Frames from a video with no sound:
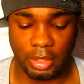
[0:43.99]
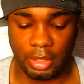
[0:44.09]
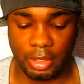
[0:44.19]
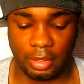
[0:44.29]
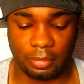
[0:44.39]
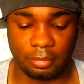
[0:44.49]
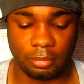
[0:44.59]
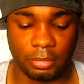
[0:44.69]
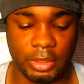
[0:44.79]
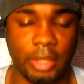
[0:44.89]

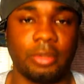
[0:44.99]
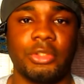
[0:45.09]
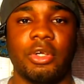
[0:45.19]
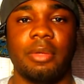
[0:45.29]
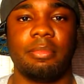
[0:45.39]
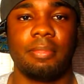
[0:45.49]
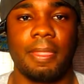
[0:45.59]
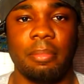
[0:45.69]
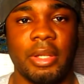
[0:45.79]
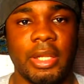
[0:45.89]
Donald Trump,
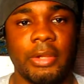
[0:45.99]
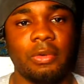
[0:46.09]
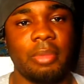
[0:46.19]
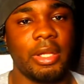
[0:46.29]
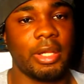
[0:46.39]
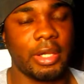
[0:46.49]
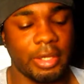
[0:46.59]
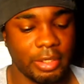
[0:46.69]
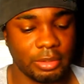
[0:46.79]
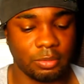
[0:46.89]
being the egomaniac he is,